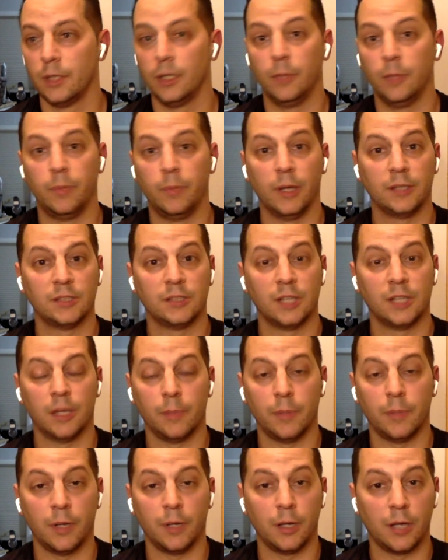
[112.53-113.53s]
he picks
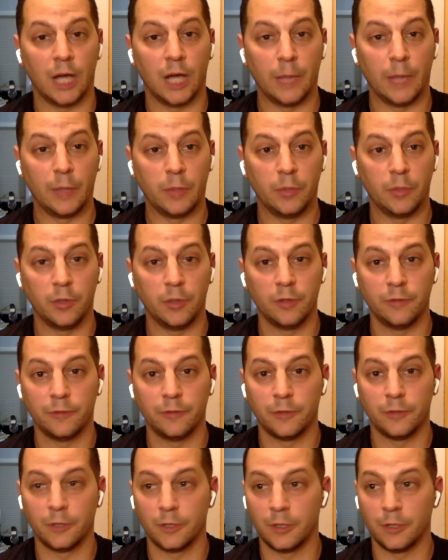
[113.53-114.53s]
up a comic book
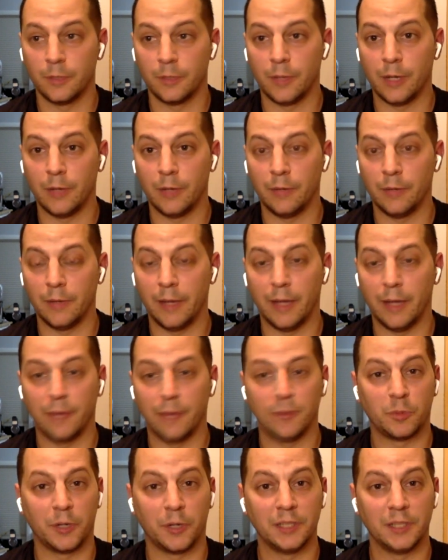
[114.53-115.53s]
for about half
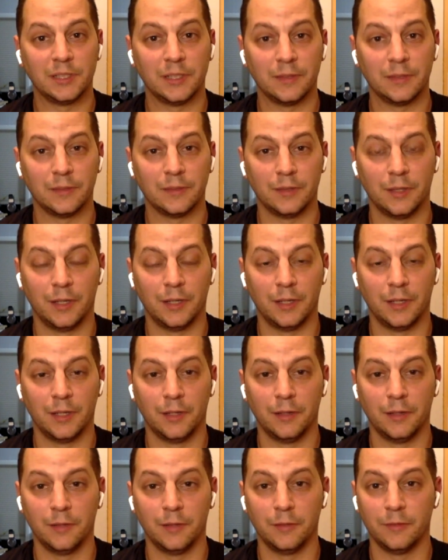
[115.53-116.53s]
the price of
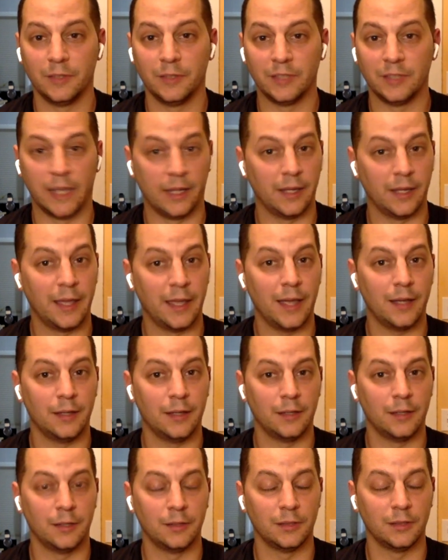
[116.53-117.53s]
of a tank of gas,
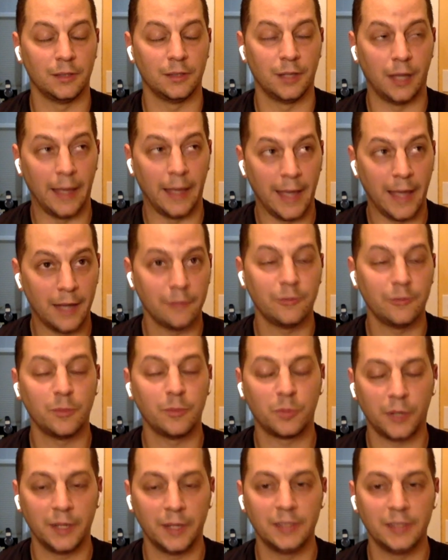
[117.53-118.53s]
uh, half a
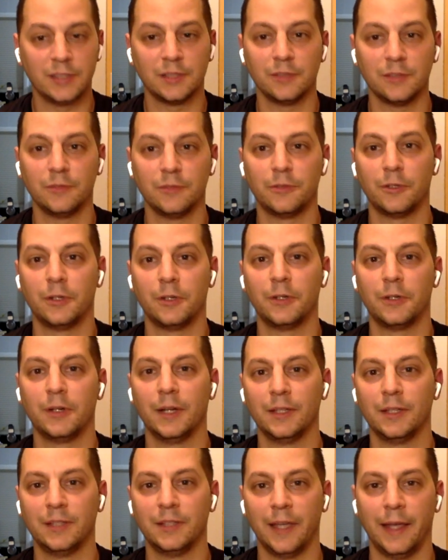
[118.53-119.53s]
price for
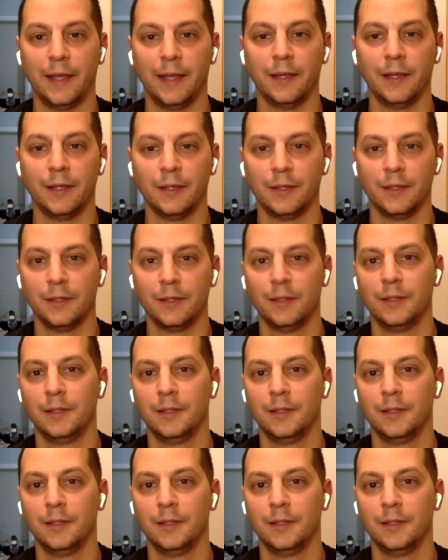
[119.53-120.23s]
a tank